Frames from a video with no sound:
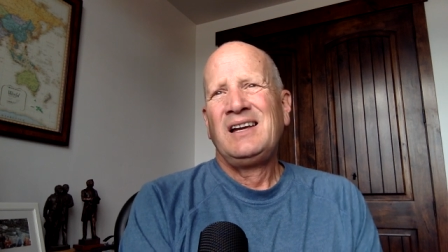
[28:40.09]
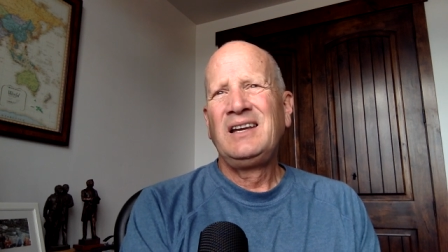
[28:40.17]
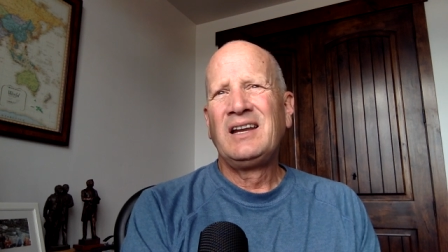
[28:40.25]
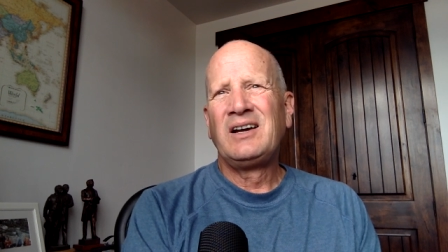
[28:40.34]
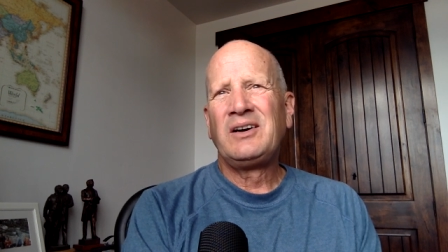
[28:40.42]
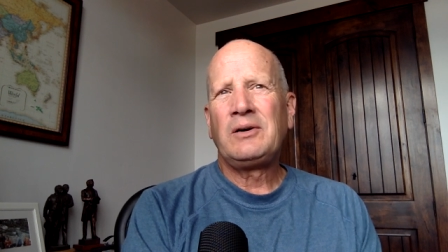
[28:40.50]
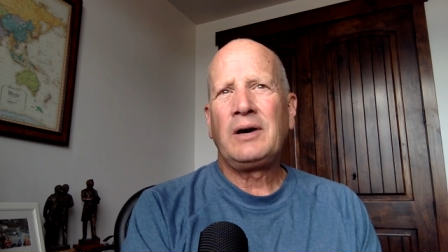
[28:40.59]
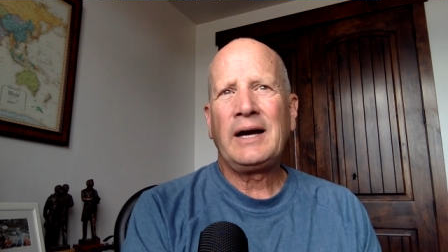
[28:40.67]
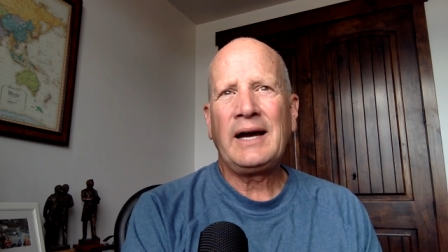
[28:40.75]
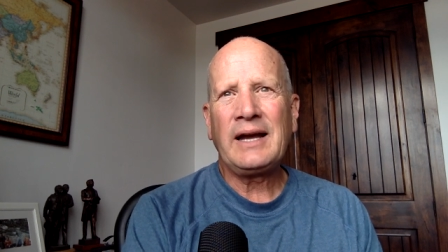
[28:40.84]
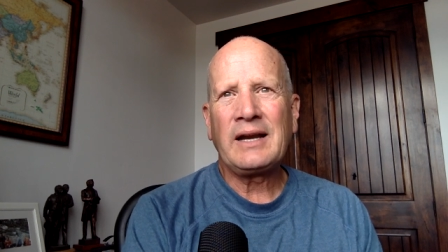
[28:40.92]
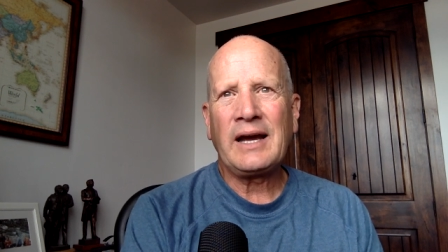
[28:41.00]
you know,
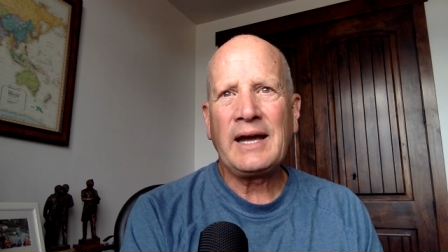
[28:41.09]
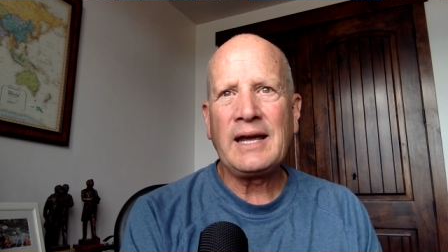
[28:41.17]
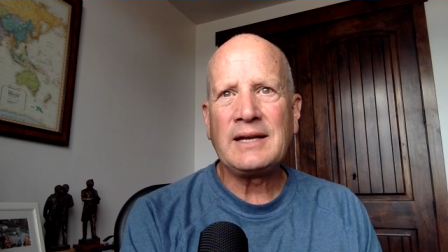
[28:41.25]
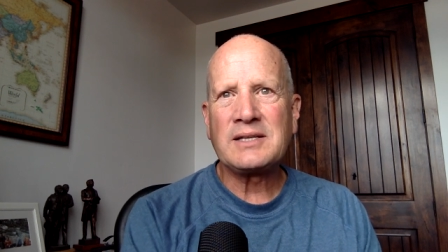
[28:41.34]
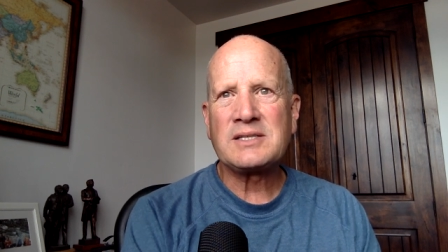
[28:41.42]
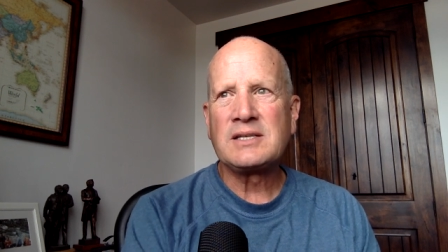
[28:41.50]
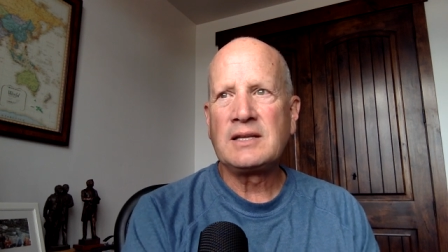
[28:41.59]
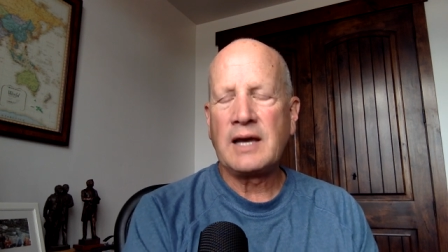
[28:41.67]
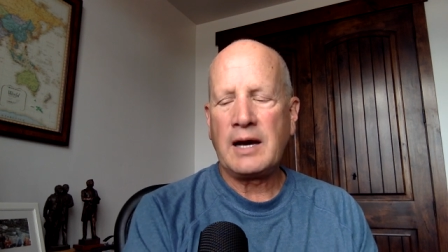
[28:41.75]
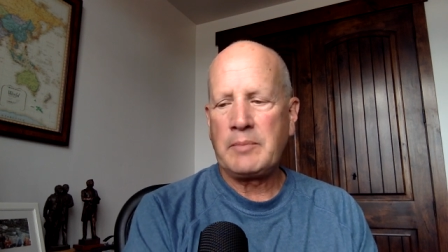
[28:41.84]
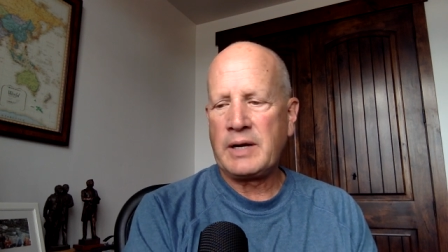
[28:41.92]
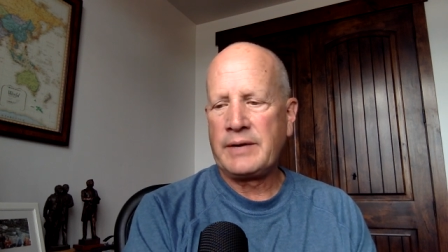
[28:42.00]
I, I hate to see
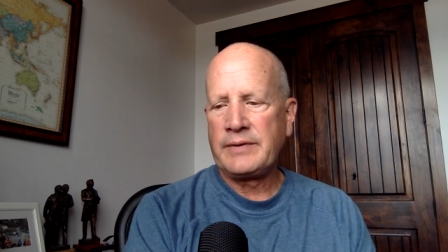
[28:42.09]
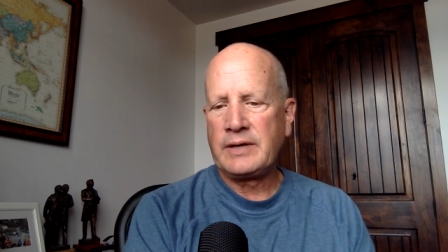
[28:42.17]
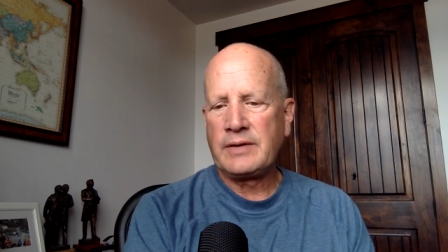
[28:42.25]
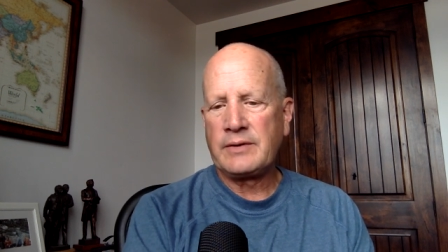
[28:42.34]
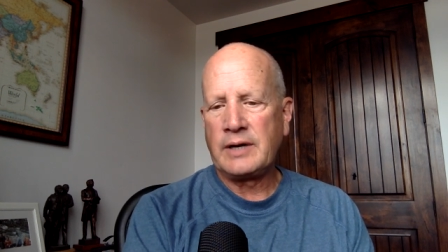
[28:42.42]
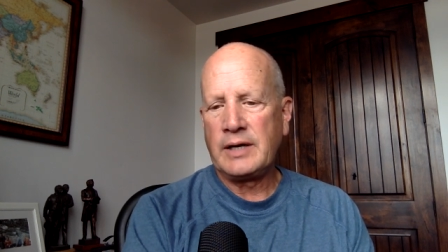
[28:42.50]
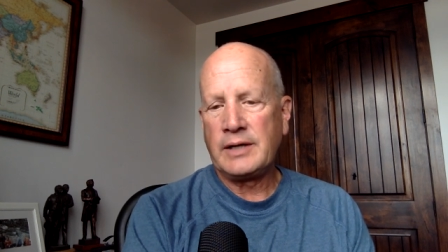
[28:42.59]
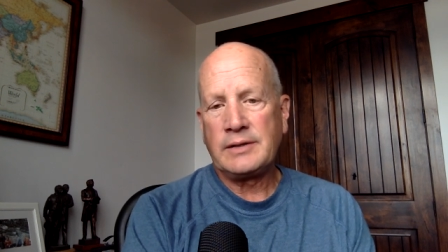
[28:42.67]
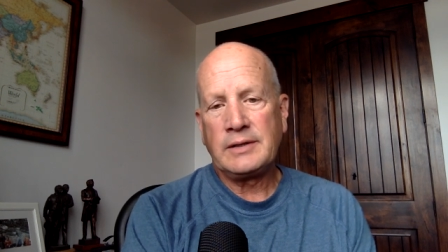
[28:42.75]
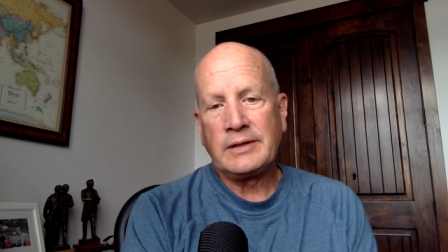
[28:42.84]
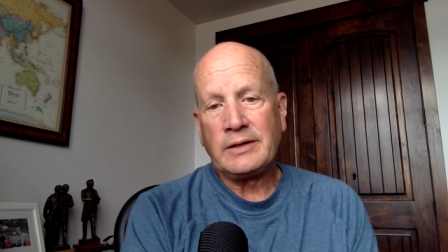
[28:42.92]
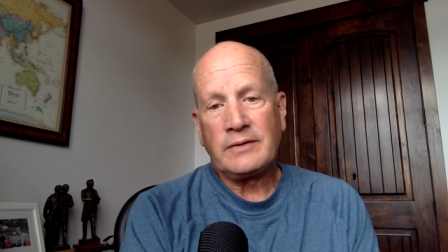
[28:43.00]
that, but on the other
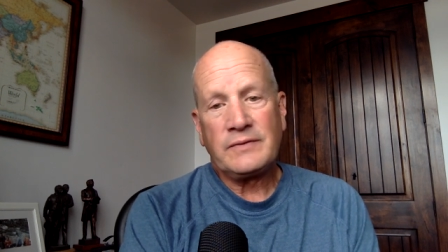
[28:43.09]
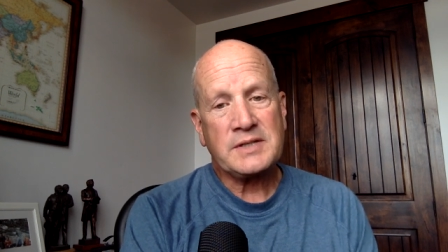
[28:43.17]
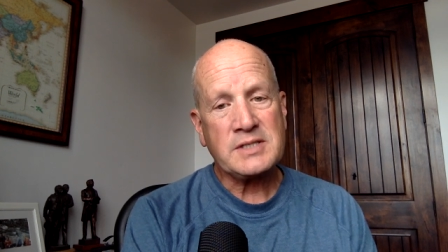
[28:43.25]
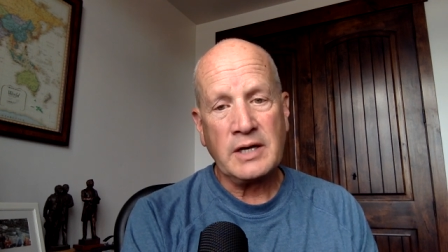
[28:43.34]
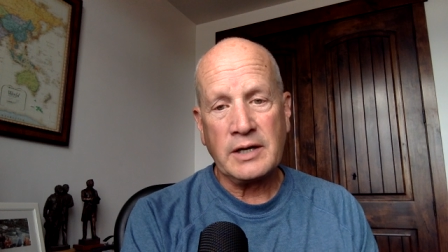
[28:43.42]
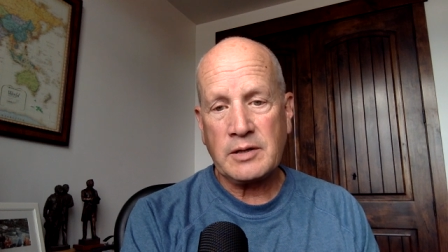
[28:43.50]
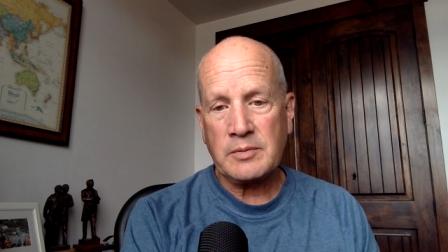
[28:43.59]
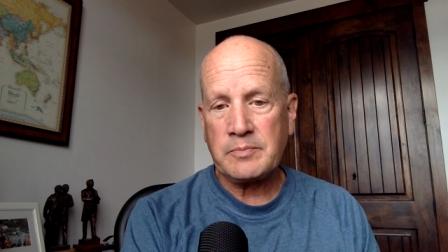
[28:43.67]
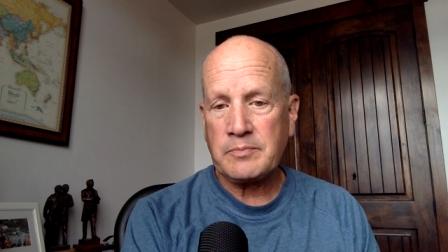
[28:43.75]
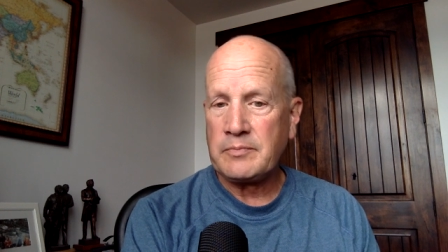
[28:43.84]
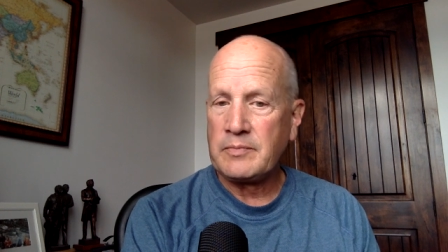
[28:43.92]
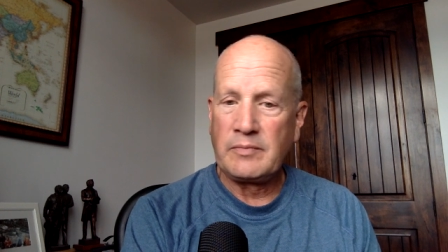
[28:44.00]
hand, you know, if it's not
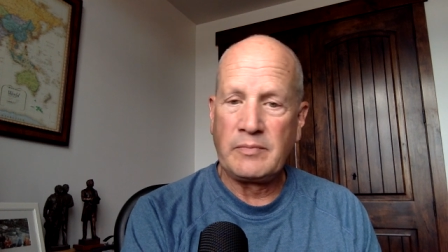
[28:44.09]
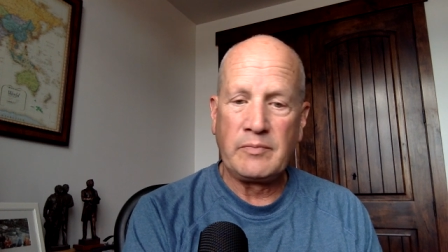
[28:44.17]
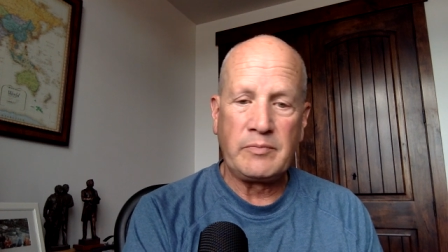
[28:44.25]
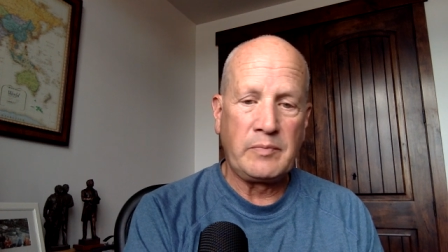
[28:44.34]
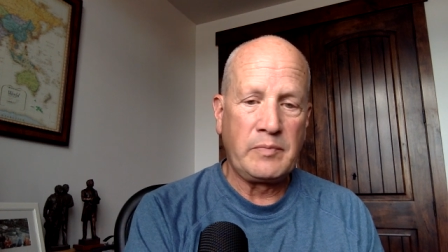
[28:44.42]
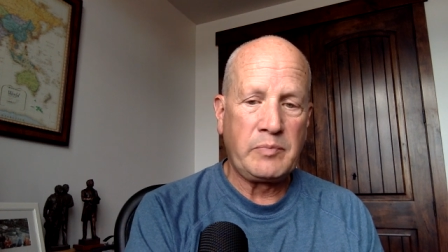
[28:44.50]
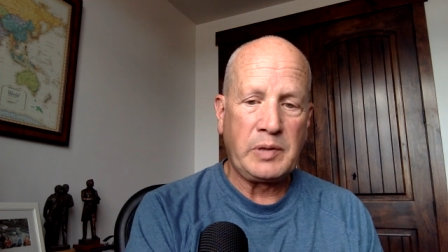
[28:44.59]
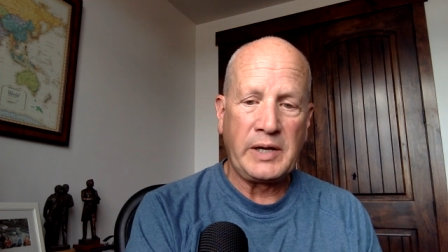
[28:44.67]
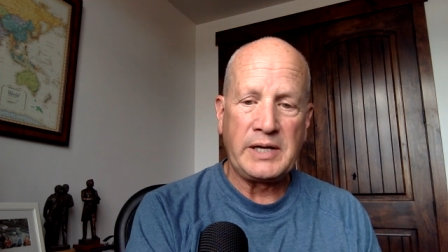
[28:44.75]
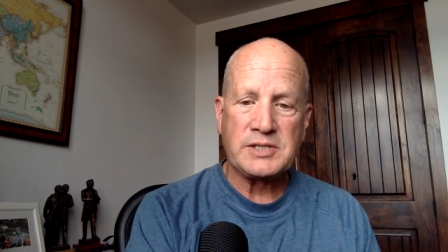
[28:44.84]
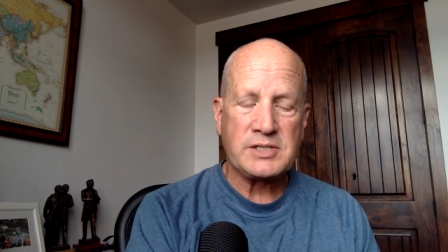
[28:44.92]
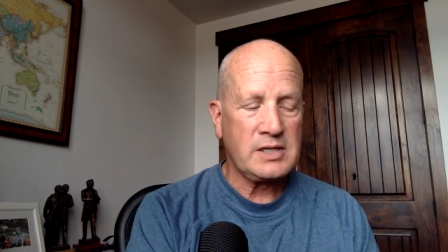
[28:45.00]
your
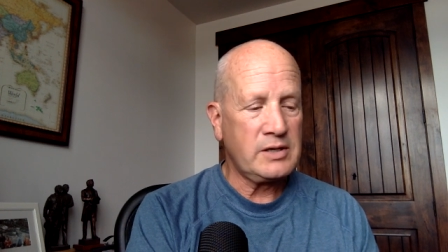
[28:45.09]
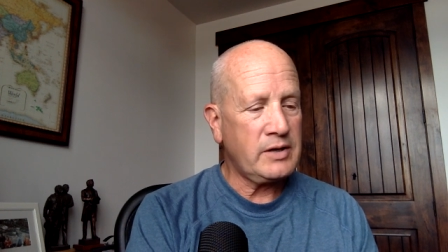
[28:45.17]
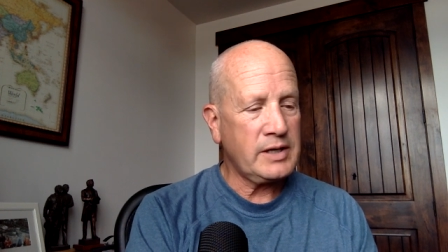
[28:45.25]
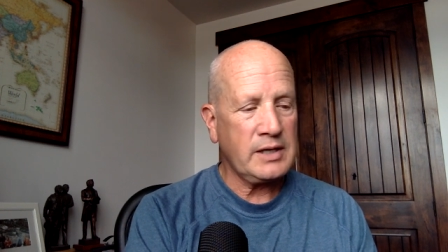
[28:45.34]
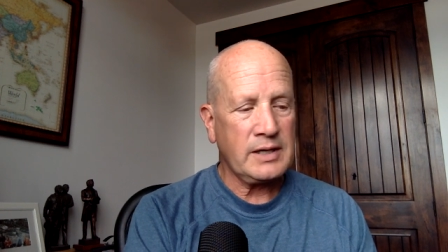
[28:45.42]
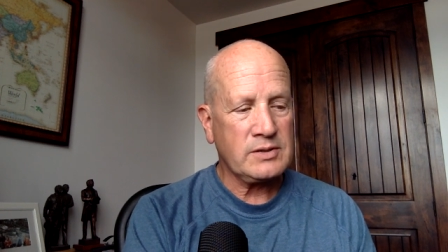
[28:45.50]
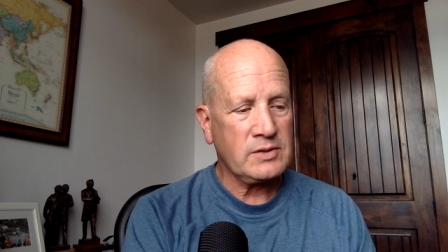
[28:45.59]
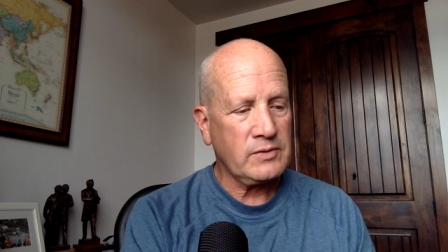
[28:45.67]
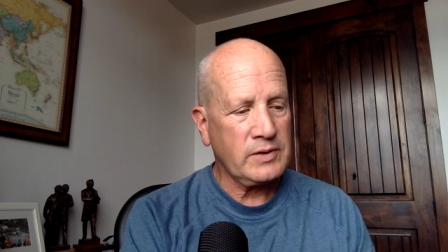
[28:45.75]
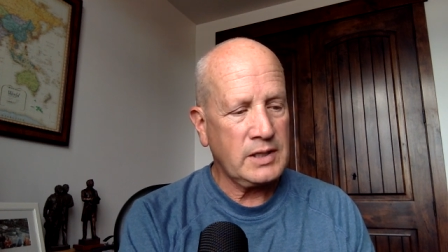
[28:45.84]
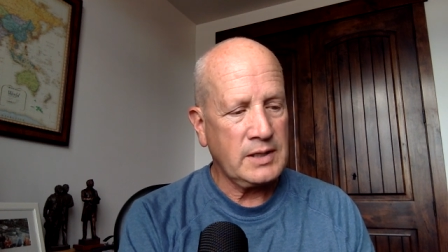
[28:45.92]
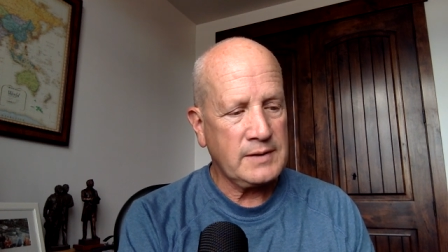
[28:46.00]
place, you know, I, I
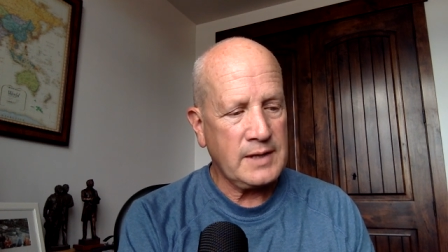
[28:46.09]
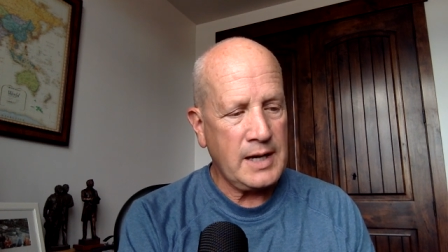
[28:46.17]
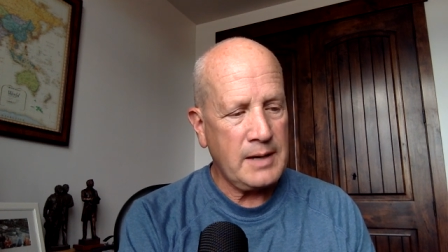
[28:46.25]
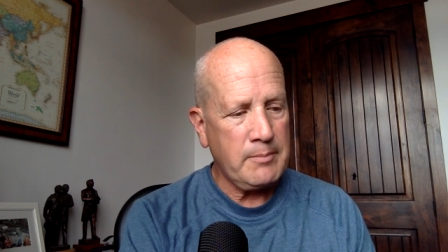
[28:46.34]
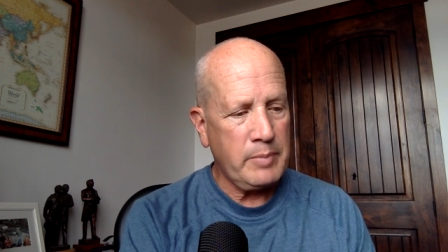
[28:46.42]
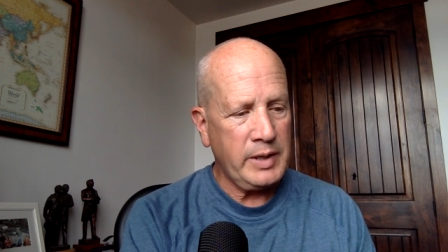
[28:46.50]
totally get that.